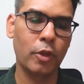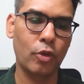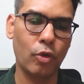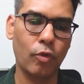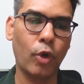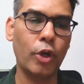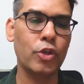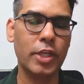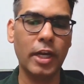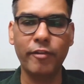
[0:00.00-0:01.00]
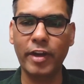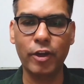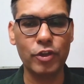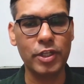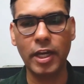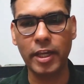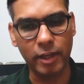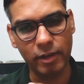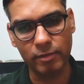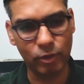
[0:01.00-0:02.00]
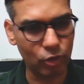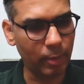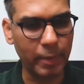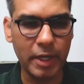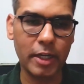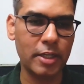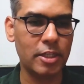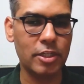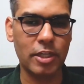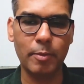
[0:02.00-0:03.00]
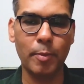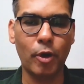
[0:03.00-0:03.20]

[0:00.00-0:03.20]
what you're selling, where you're selling, and some intricacies can be